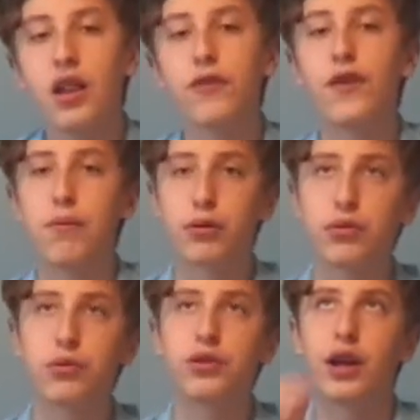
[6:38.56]
The fabric
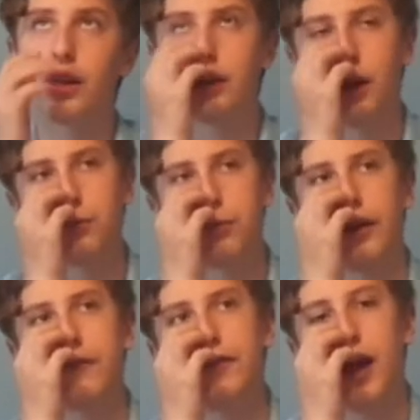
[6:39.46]
tool set, it comes with
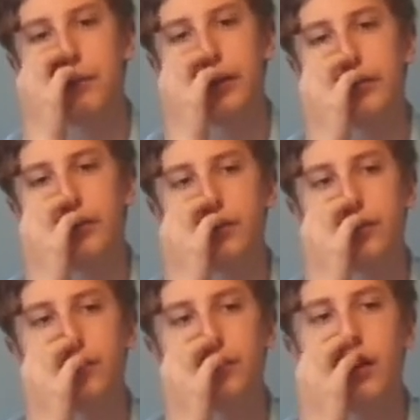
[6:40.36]
like fabric
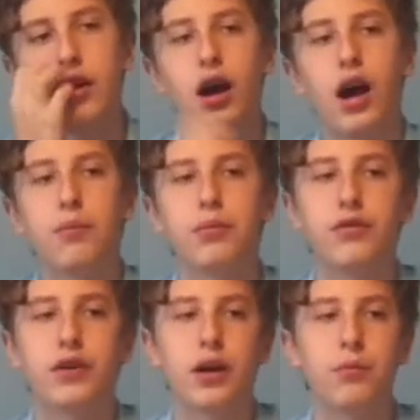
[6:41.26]
scissors. I
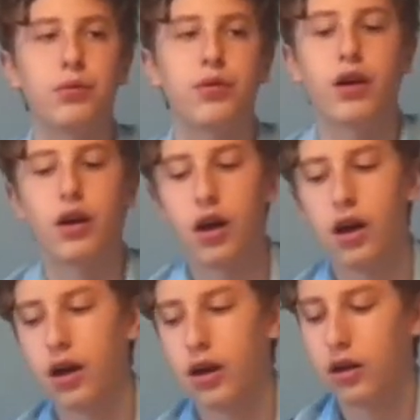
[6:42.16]
believe it comes with
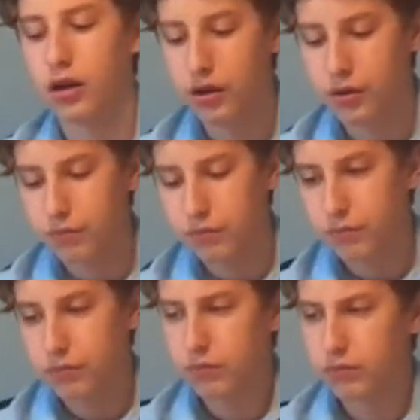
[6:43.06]
a
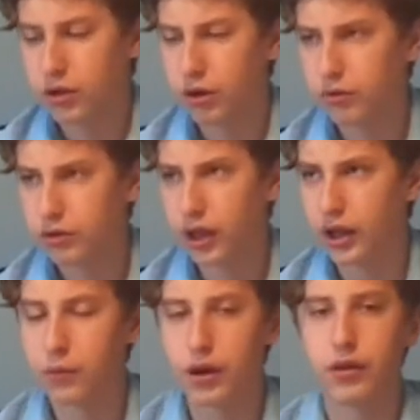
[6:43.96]

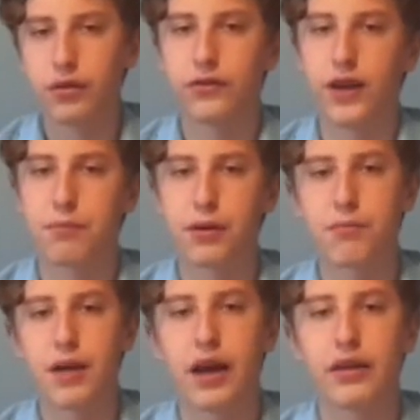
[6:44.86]
like one of those
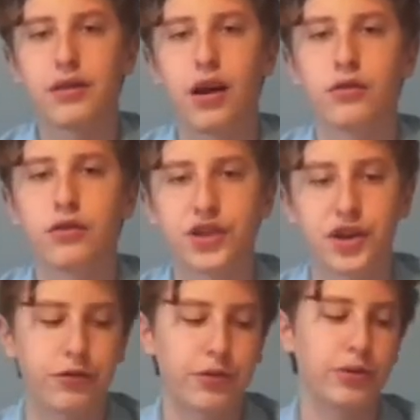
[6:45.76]
fabric mats, a
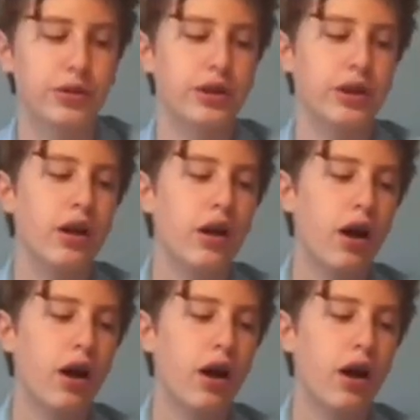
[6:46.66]
grid ruler.